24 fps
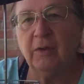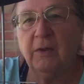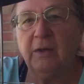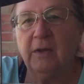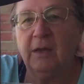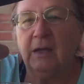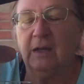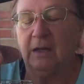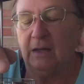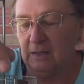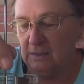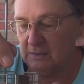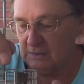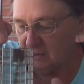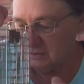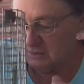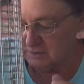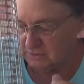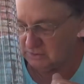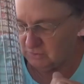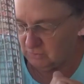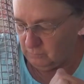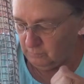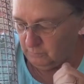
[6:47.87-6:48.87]
and just
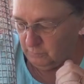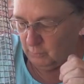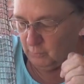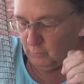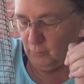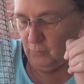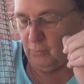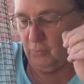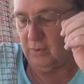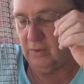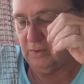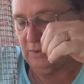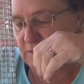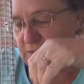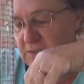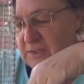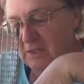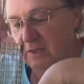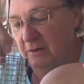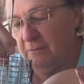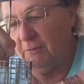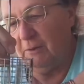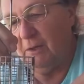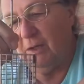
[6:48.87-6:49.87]
start pouring the
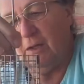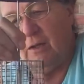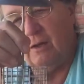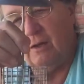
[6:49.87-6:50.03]
stuff in there.